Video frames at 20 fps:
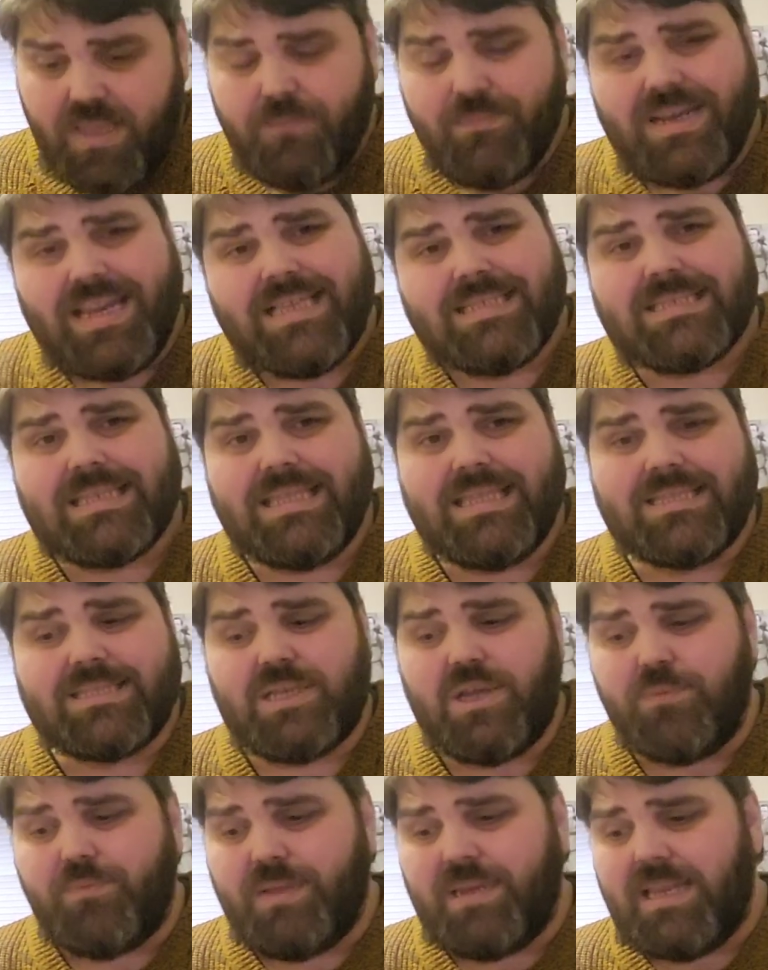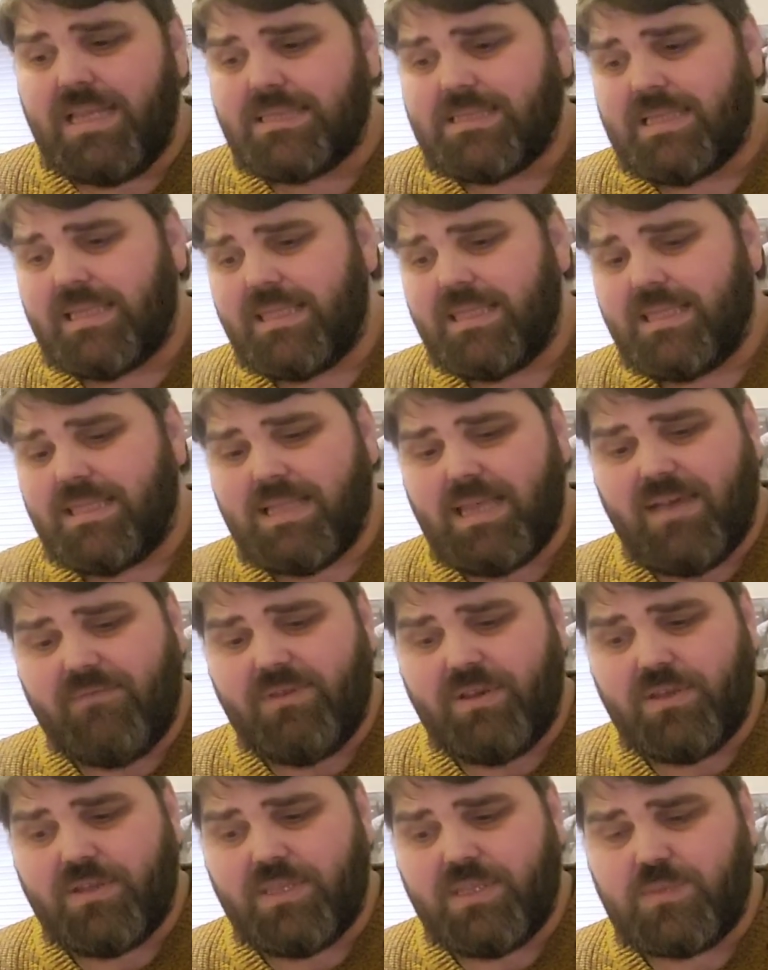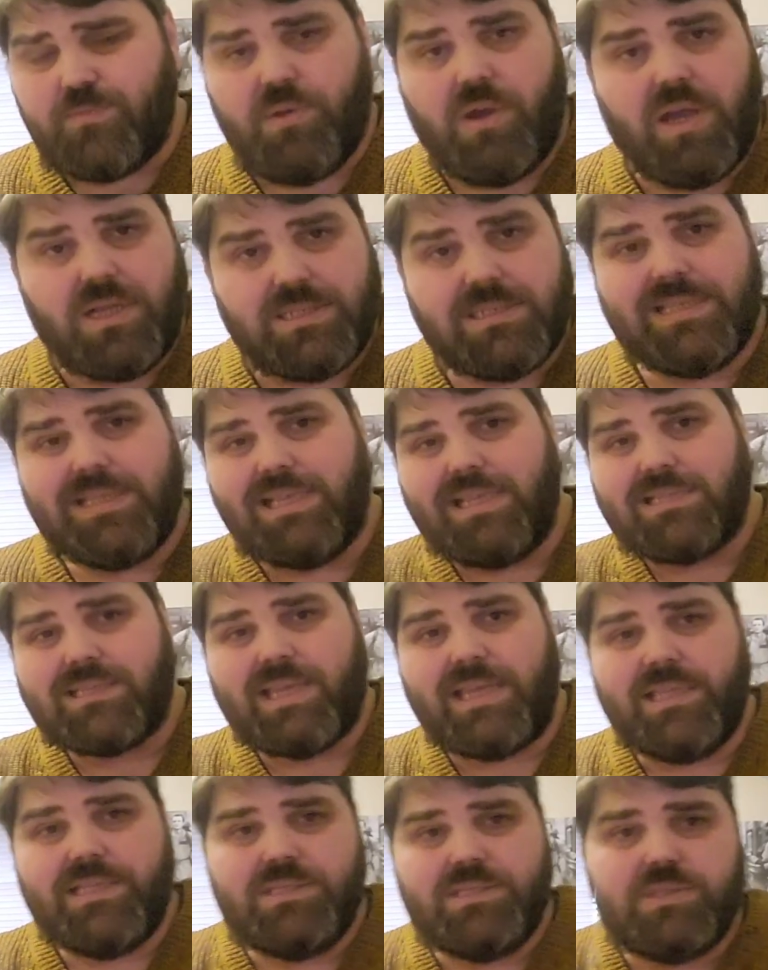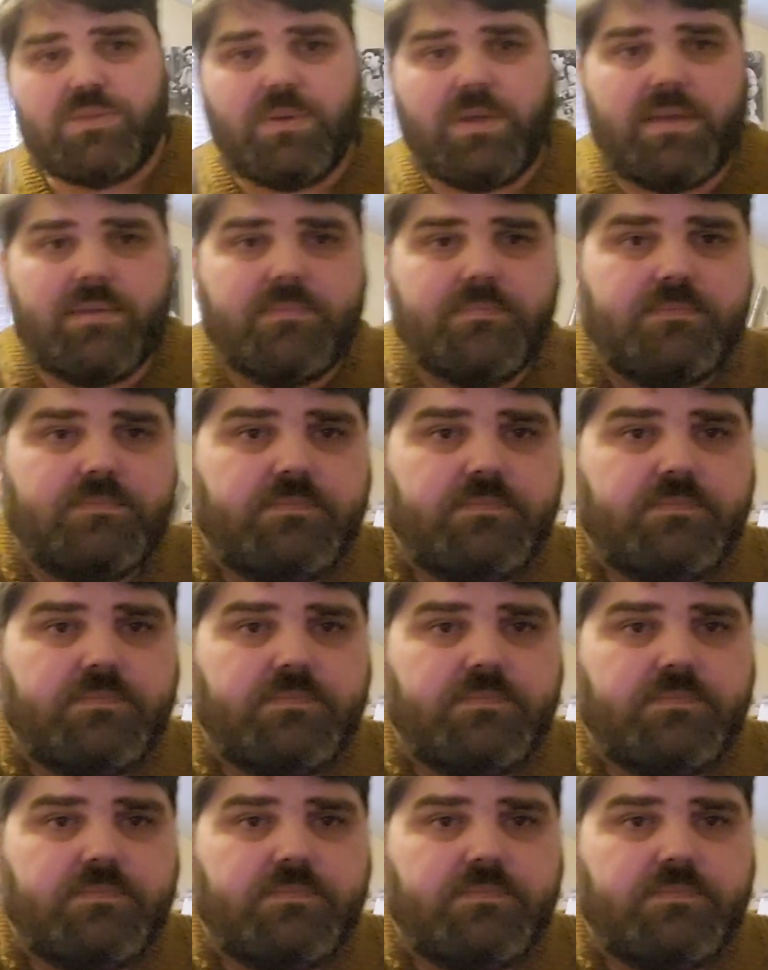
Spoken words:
But let's get this open, let's get have a look at these parts, let's get into it.